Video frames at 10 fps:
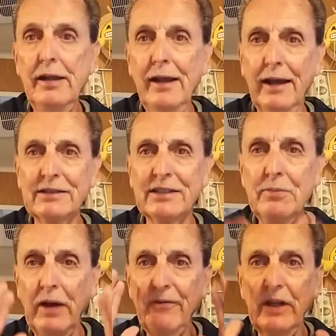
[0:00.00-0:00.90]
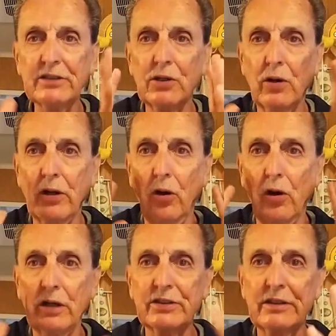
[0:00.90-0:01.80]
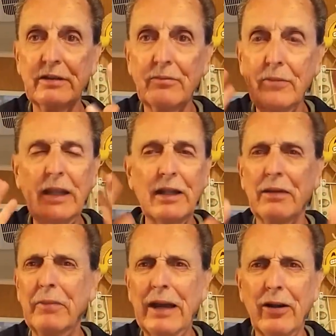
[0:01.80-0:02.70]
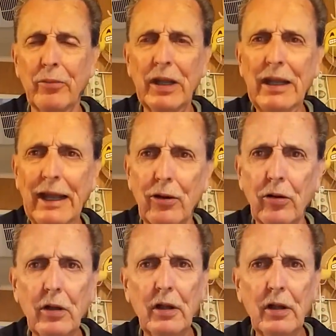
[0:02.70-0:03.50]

yeah, I see my face going orange, and then it doesn't matter to me. Hell.